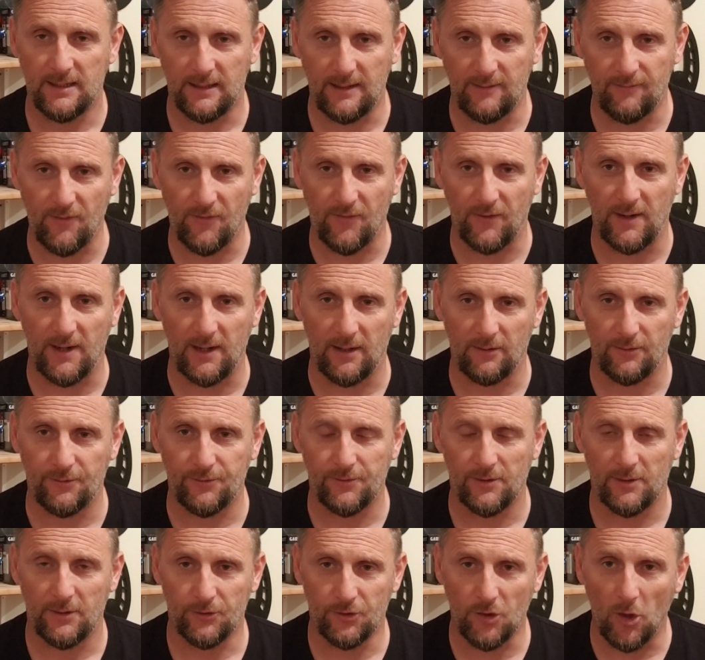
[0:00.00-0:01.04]
and everything
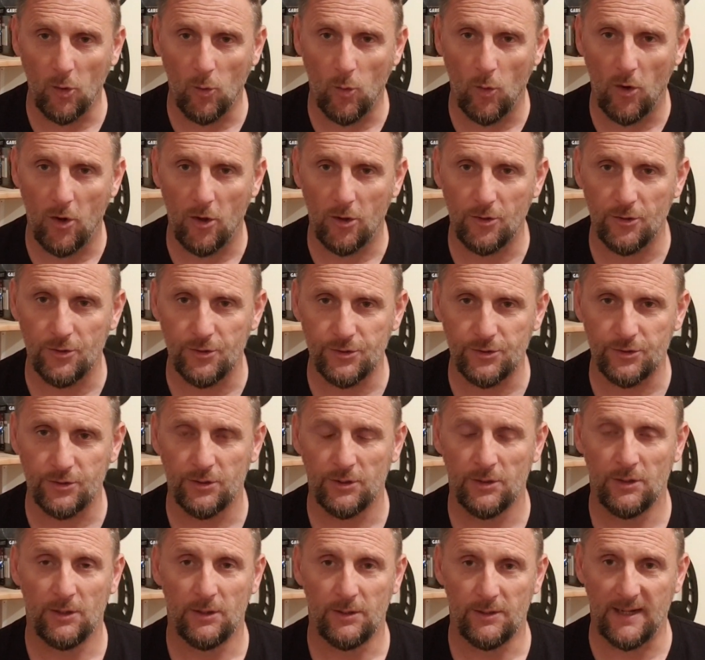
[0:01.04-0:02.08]
else. Dog walkers,
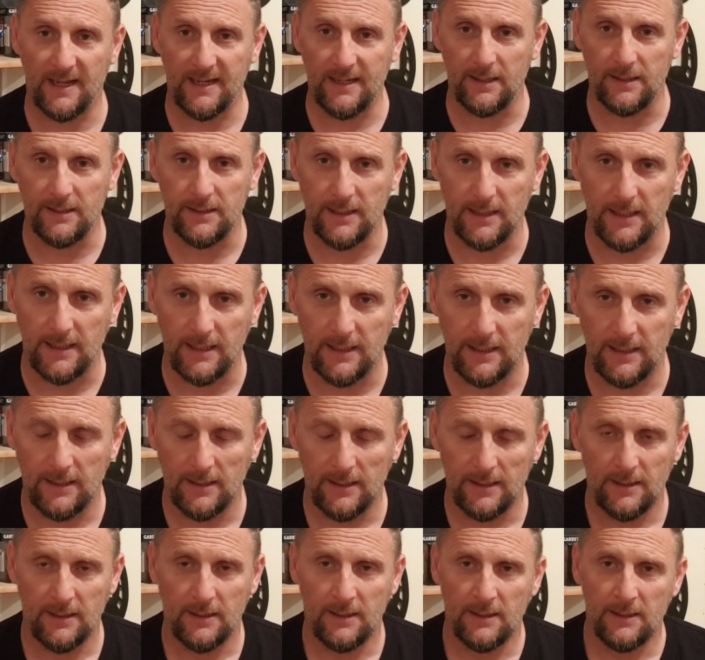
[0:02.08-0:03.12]
night and day,
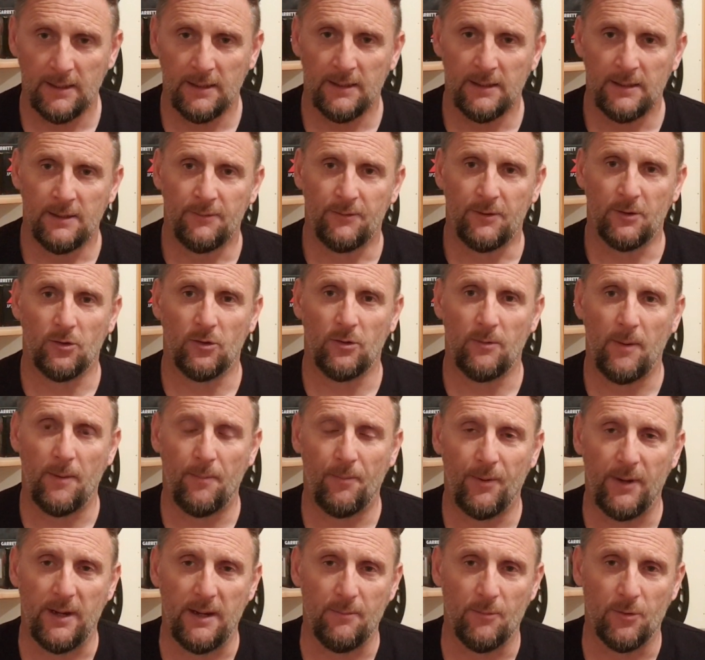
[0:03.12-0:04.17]
they're going to be
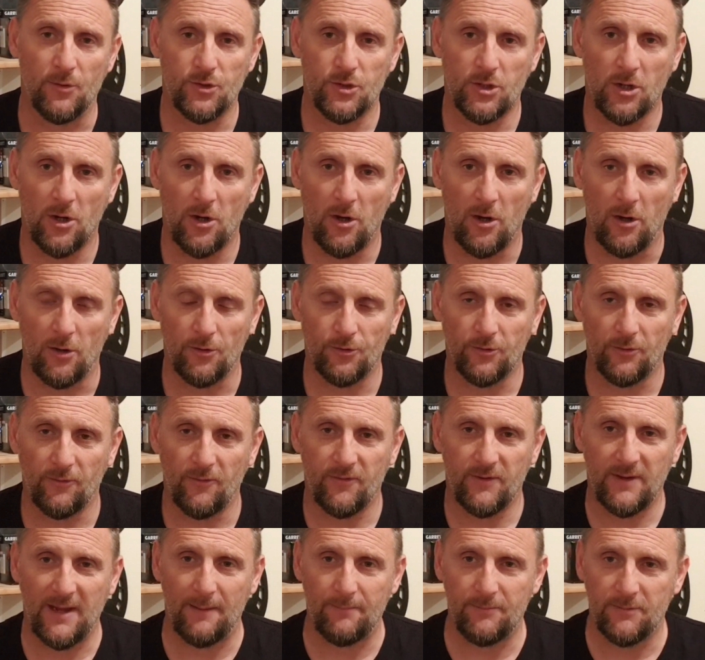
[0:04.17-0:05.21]
pretty much caught. So
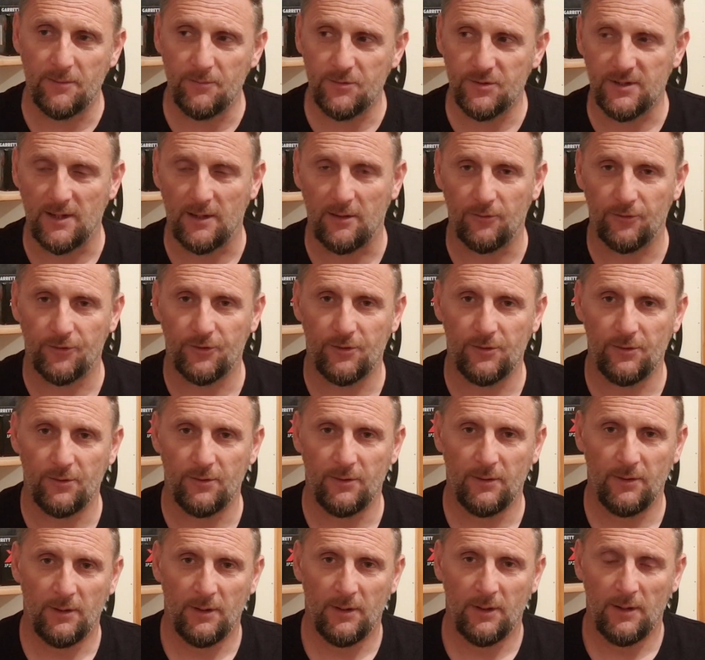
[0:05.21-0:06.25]
they've kept themselves
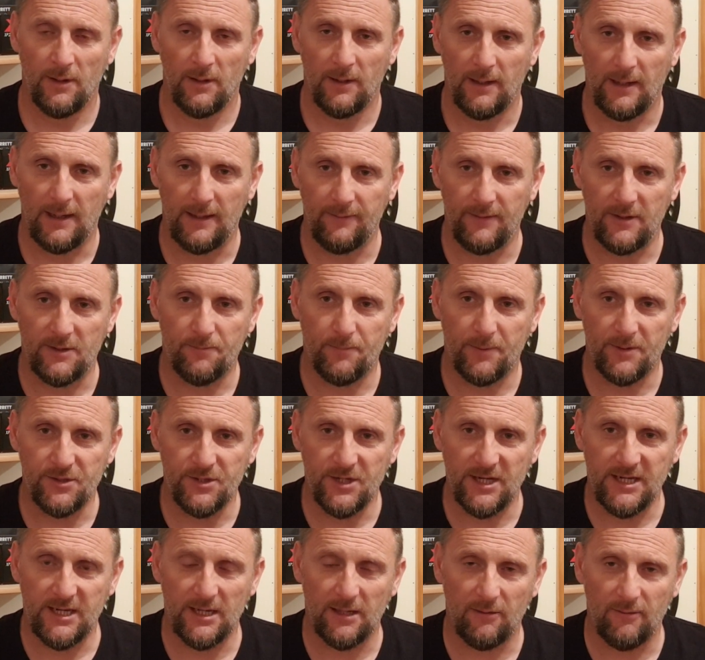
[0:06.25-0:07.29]
in this
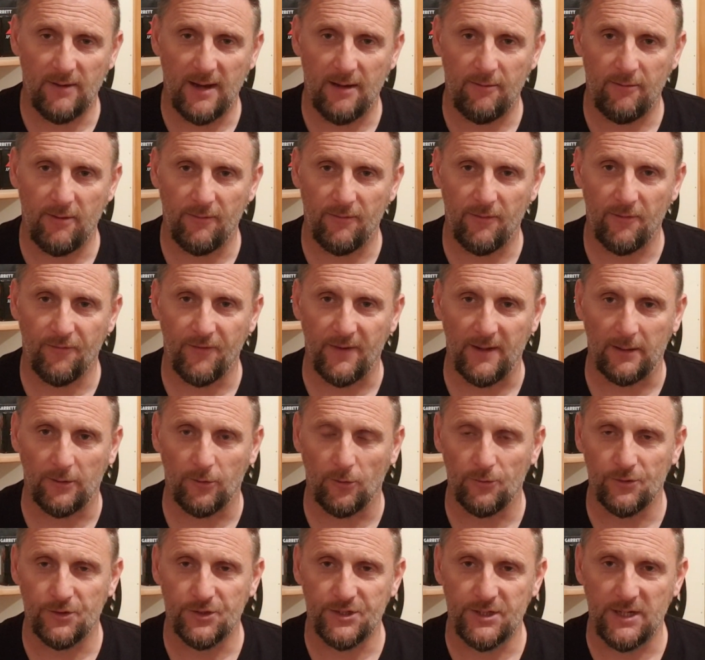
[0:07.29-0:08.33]
particular area of the field
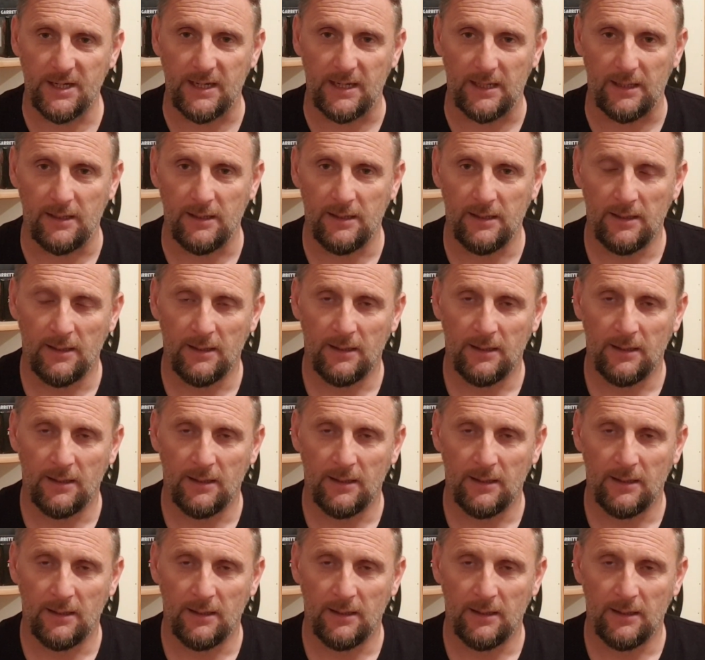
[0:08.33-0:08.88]
unseen.